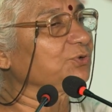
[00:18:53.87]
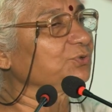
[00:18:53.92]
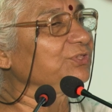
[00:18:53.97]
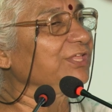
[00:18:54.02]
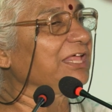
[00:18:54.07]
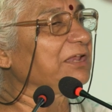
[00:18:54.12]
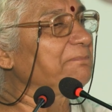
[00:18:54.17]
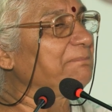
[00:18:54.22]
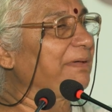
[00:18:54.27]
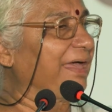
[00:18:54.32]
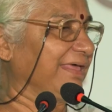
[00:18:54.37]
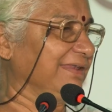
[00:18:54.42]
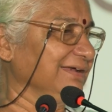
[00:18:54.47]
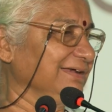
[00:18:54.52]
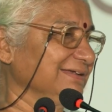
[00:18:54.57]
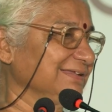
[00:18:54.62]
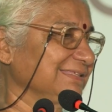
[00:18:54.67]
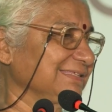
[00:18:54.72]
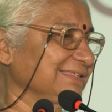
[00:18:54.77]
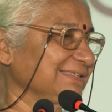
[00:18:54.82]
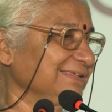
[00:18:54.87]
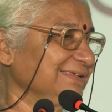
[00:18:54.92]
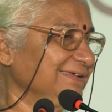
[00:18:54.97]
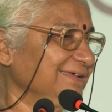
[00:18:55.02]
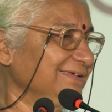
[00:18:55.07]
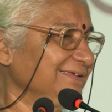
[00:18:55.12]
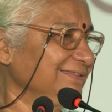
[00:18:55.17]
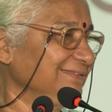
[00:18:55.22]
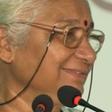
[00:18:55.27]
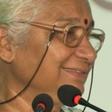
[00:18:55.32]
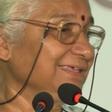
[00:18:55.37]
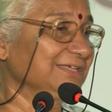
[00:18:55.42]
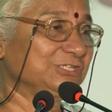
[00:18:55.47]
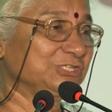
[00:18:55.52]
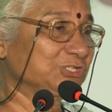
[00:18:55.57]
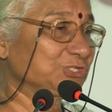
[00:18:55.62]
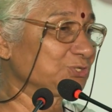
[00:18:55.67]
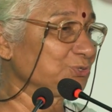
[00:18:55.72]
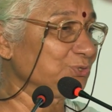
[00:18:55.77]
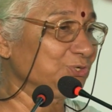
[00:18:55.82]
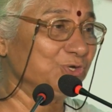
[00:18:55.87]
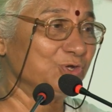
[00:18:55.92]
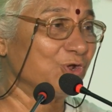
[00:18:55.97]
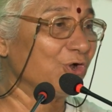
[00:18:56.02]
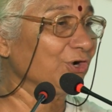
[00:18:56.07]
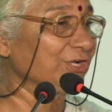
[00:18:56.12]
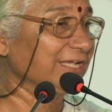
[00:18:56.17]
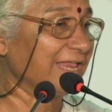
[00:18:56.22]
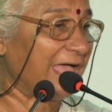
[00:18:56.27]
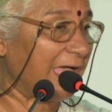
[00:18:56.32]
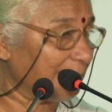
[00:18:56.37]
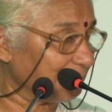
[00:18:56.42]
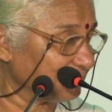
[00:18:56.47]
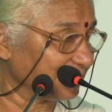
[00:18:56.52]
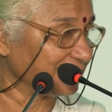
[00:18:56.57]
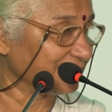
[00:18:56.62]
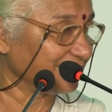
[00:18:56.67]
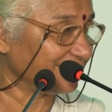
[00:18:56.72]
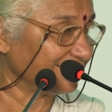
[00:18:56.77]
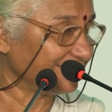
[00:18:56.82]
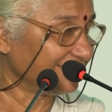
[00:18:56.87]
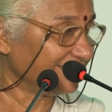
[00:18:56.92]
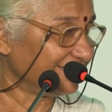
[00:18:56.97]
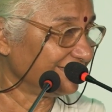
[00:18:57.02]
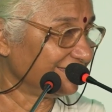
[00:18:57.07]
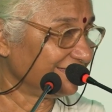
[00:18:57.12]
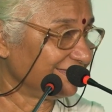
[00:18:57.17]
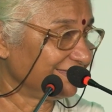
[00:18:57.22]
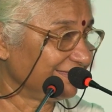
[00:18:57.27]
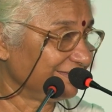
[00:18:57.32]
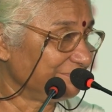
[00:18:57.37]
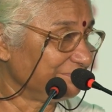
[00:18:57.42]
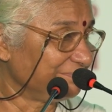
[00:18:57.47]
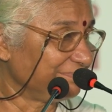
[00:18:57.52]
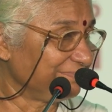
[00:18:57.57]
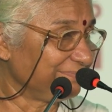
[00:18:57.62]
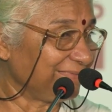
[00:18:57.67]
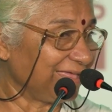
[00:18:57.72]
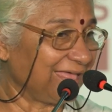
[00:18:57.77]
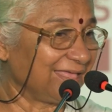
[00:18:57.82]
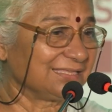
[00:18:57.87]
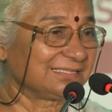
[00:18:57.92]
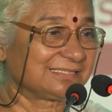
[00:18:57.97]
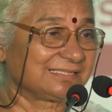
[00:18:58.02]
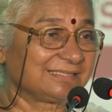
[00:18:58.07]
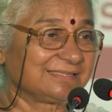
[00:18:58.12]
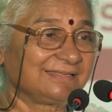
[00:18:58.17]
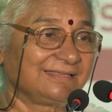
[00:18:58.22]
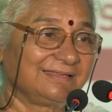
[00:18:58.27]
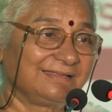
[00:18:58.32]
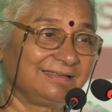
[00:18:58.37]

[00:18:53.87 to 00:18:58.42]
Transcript: to their parents. This should not happen as